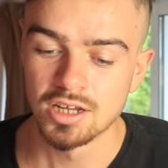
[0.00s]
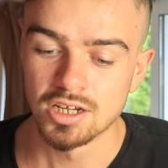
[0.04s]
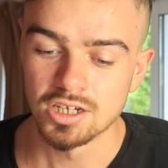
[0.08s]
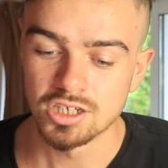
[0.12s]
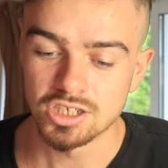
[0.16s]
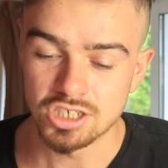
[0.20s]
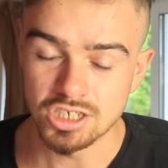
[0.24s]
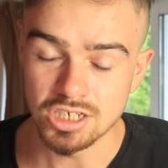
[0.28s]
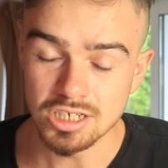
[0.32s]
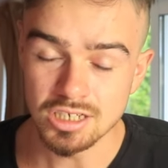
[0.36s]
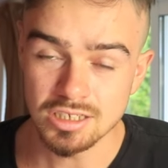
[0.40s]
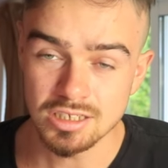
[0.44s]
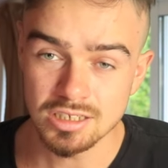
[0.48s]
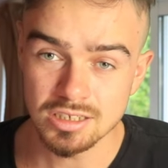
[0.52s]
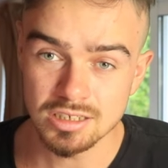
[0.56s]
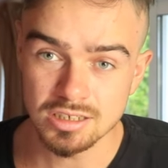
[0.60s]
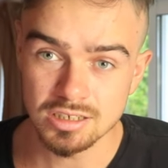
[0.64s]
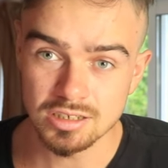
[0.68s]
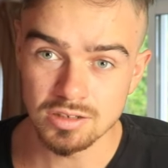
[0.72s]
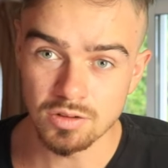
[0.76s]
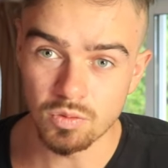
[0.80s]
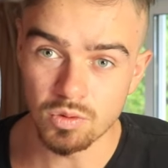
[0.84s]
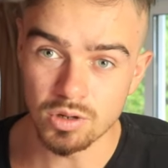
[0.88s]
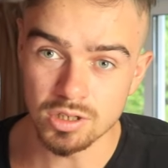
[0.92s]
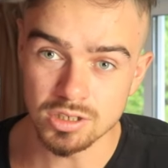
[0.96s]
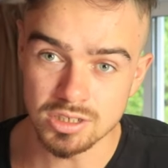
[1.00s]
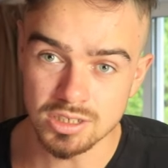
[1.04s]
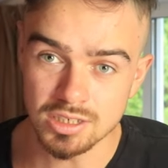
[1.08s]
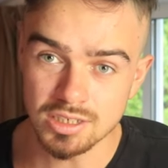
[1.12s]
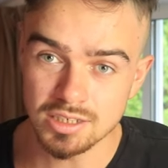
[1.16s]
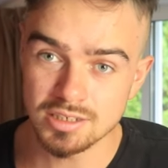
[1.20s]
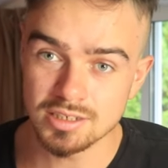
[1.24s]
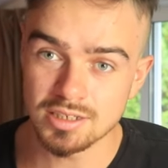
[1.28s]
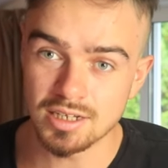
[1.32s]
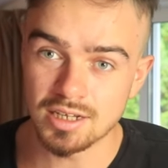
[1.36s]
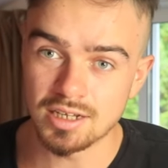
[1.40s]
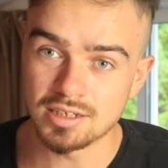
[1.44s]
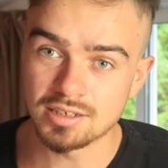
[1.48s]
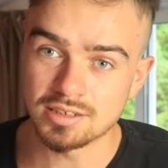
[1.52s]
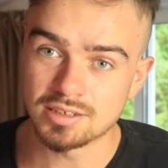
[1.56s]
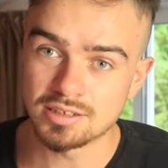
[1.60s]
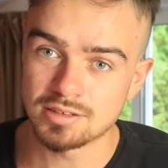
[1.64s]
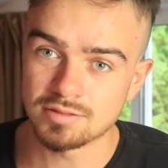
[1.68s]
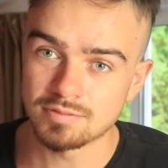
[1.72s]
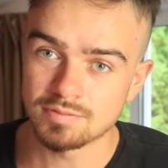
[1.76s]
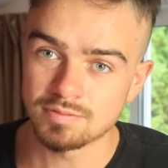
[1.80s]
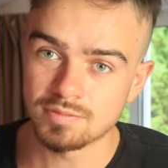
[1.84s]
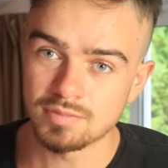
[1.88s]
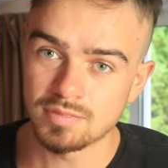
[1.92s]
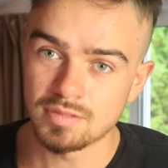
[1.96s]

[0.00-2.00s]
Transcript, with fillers: She what she says,